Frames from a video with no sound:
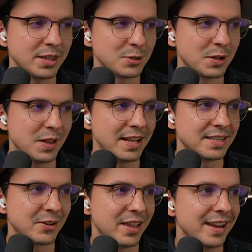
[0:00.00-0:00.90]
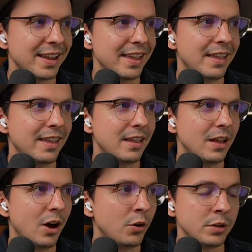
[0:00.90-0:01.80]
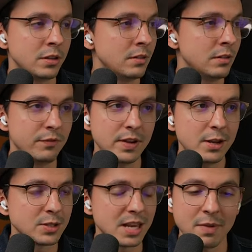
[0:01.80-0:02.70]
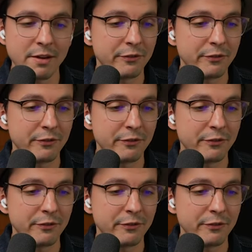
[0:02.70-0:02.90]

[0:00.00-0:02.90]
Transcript: get those clients. They're like, oh, video's like